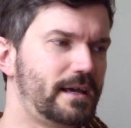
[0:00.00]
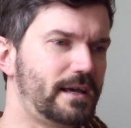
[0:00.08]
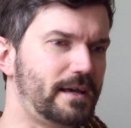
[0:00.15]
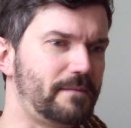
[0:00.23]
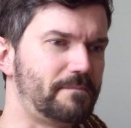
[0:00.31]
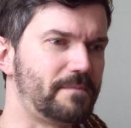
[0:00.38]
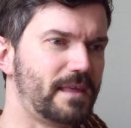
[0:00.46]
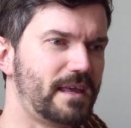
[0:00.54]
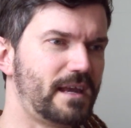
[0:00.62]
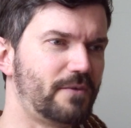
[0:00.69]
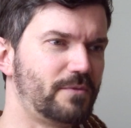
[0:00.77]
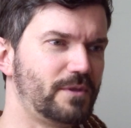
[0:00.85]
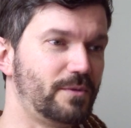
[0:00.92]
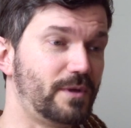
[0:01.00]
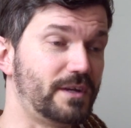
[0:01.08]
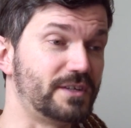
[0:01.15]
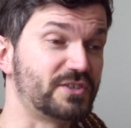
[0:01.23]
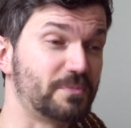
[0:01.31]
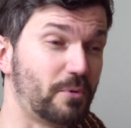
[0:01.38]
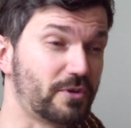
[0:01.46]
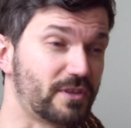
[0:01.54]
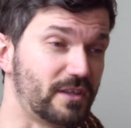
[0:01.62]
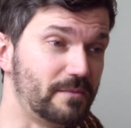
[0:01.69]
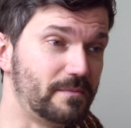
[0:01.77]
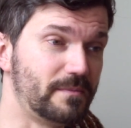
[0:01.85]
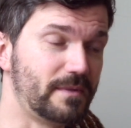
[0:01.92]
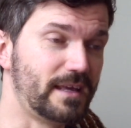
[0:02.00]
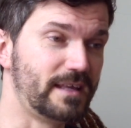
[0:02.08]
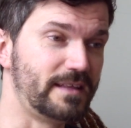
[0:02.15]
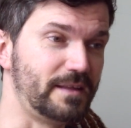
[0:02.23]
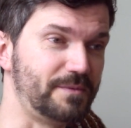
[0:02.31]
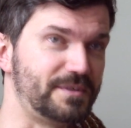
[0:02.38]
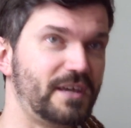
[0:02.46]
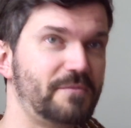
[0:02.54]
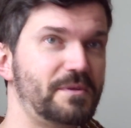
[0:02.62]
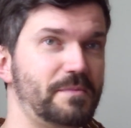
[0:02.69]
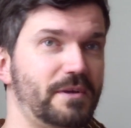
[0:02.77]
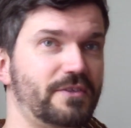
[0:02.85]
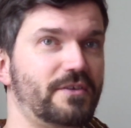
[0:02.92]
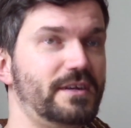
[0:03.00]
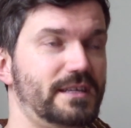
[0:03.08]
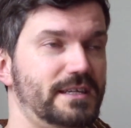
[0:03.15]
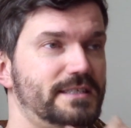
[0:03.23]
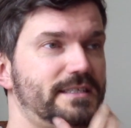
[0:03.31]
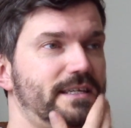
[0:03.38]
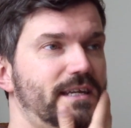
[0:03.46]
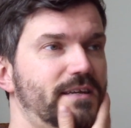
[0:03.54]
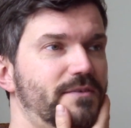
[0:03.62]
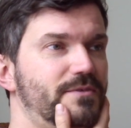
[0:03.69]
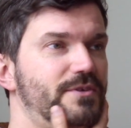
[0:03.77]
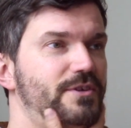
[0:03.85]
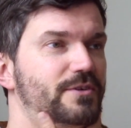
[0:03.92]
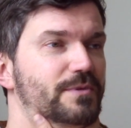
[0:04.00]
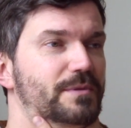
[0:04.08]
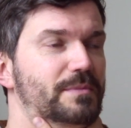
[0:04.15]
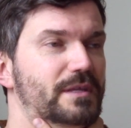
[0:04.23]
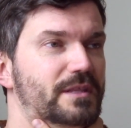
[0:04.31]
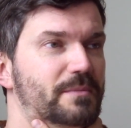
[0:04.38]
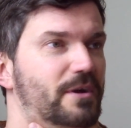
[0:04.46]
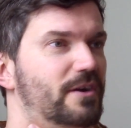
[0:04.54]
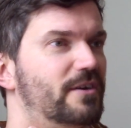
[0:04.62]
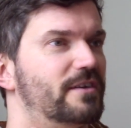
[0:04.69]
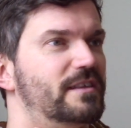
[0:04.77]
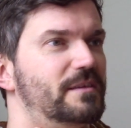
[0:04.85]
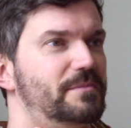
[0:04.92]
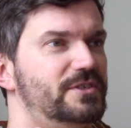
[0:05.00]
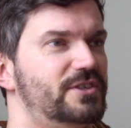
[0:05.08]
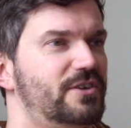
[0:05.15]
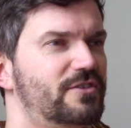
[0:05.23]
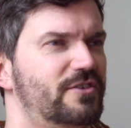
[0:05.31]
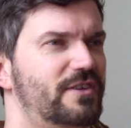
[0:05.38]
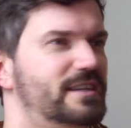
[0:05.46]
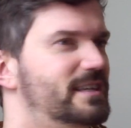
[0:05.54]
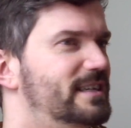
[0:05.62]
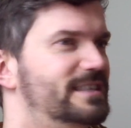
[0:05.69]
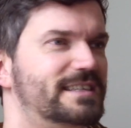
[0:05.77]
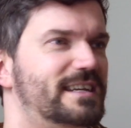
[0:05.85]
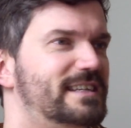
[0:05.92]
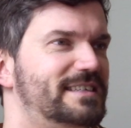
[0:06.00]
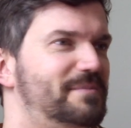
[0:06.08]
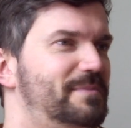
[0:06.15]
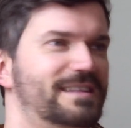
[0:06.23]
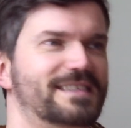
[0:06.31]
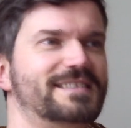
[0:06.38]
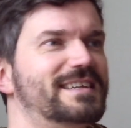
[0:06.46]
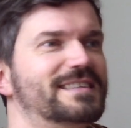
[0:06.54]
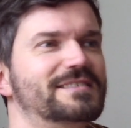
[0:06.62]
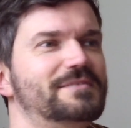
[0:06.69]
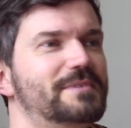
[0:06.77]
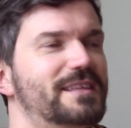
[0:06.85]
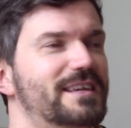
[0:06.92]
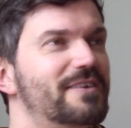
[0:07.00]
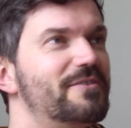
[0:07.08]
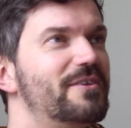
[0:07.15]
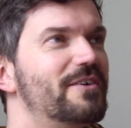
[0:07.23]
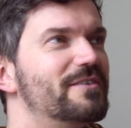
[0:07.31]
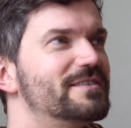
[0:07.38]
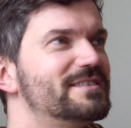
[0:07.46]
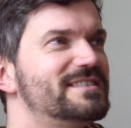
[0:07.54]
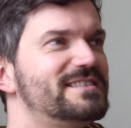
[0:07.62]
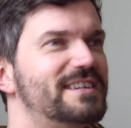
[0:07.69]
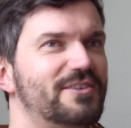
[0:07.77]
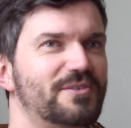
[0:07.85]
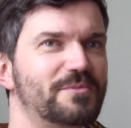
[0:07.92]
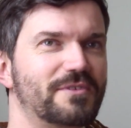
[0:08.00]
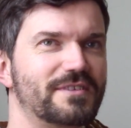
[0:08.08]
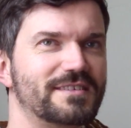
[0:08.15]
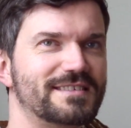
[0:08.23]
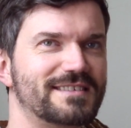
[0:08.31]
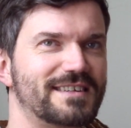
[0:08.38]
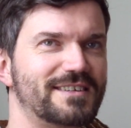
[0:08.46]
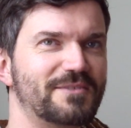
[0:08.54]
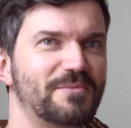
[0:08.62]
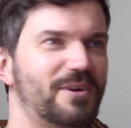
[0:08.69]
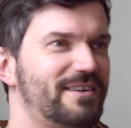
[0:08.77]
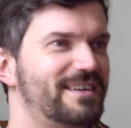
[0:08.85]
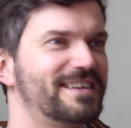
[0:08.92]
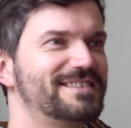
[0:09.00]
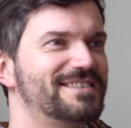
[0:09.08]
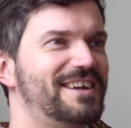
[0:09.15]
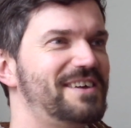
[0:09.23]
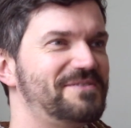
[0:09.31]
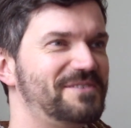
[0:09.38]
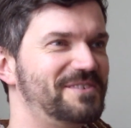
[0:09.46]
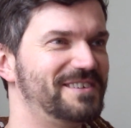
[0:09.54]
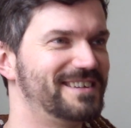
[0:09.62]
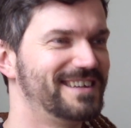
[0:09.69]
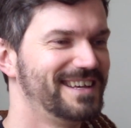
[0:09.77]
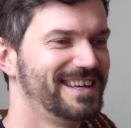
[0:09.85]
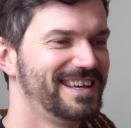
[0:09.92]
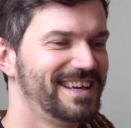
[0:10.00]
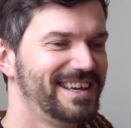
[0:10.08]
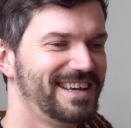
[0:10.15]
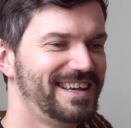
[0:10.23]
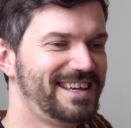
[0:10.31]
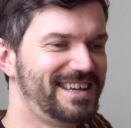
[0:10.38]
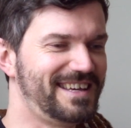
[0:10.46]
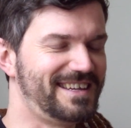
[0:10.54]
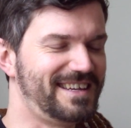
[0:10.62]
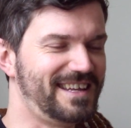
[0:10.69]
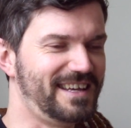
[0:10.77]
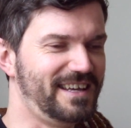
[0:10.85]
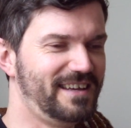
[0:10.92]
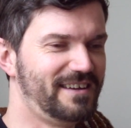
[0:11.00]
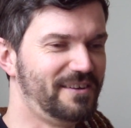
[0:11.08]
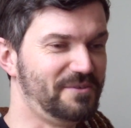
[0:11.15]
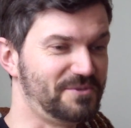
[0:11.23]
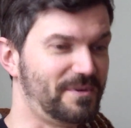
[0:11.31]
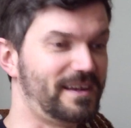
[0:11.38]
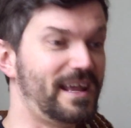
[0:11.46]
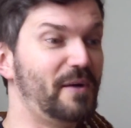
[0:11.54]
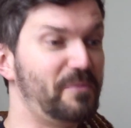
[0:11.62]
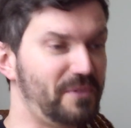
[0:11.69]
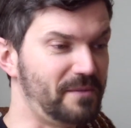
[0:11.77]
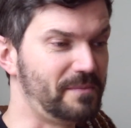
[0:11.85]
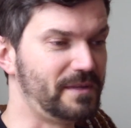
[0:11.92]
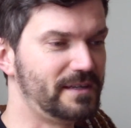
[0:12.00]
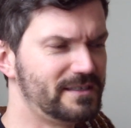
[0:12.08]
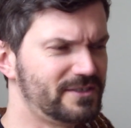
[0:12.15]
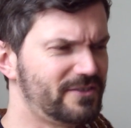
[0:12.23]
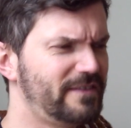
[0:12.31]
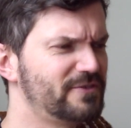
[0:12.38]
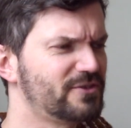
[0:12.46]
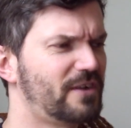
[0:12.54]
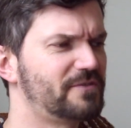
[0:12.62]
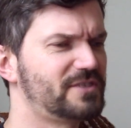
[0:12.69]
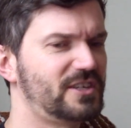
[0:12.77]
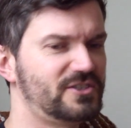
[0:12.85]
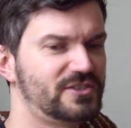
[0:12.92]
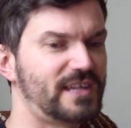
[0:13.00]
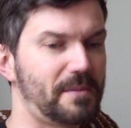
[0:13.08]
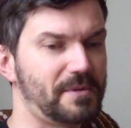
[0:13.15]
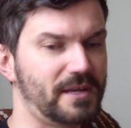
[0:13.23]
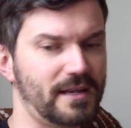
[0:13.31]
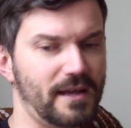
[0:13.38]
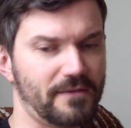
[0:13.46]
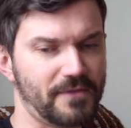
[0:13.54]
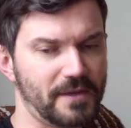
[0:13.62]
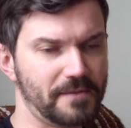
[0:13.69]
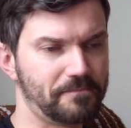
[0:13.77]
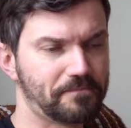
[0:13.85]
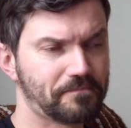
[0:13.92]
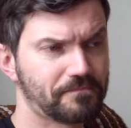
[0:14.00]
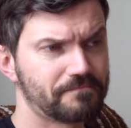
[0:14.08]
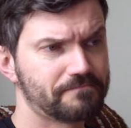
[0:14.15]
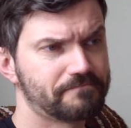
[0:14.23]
and I really wanted to support them. And they would tell me about their ideas, and we'd be at the bar and they'd be sharing their ideas, and as I'd be listening, I'd just be thinking, "Oh no, this is terrible. This is like your marketing is awful," and I'd always want to help them. And so those conversations happened enough that